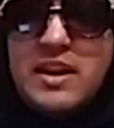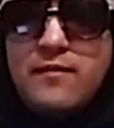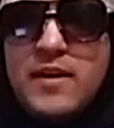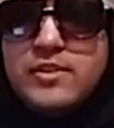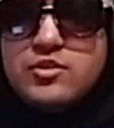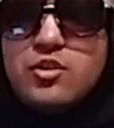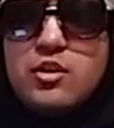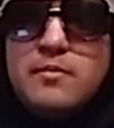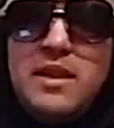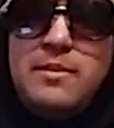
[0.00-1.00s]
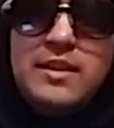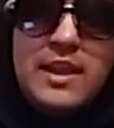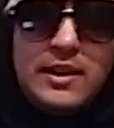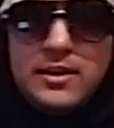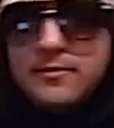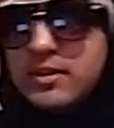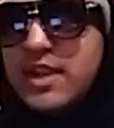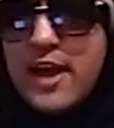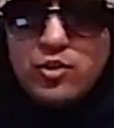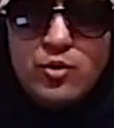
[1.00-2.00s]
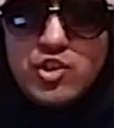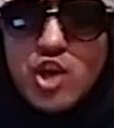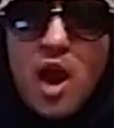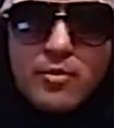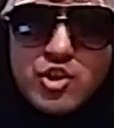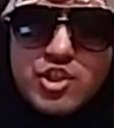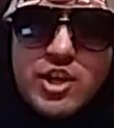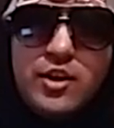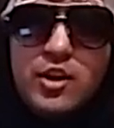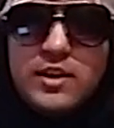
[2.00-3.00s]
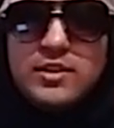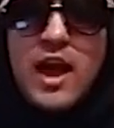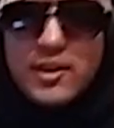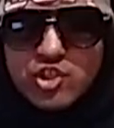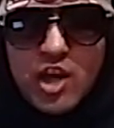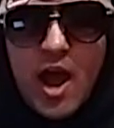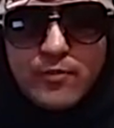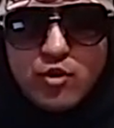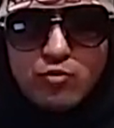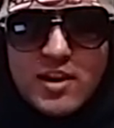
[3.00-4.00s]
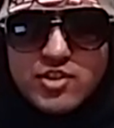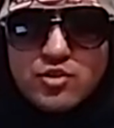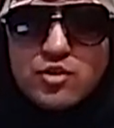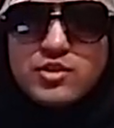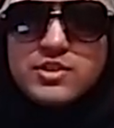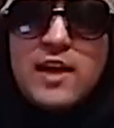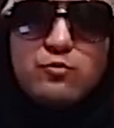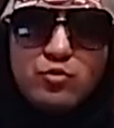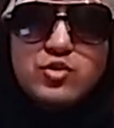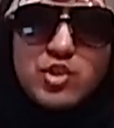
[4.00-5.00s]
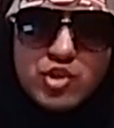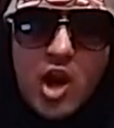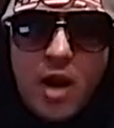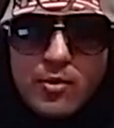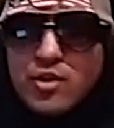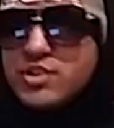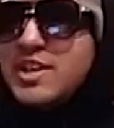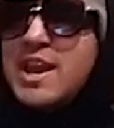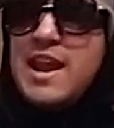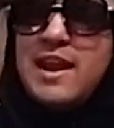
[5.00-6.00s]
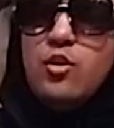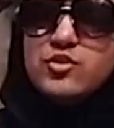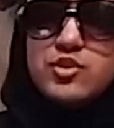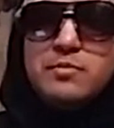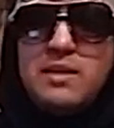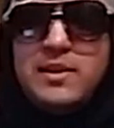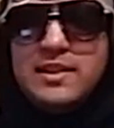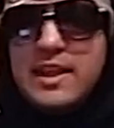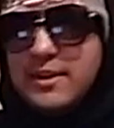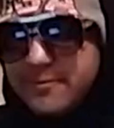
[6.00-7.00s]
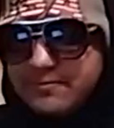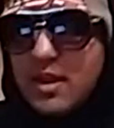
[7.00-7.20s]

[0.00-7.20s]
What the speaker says: main eventer and maybe, like, not doing jobber shit and not job to wrestlers, not lose to jobbers, and also maybe, like,